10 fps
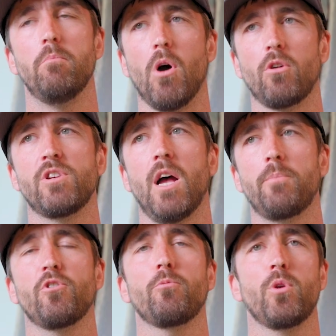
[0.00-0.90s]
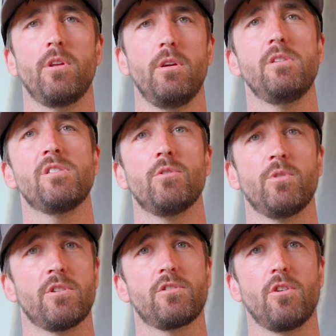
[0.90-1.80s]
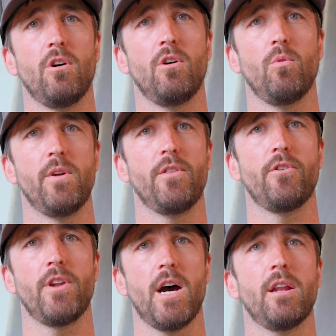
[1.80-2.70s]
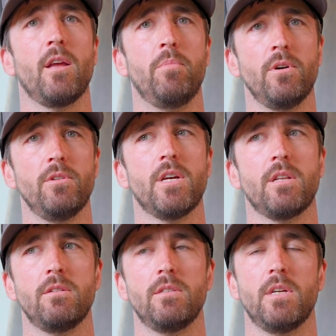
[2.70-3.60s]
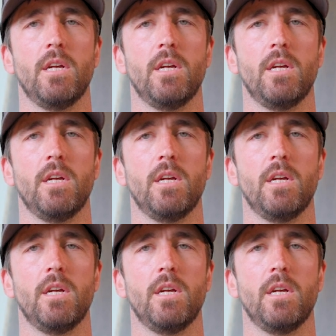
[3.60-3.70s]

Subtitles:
Bar tops are pretty easy to install when they're not a build-in,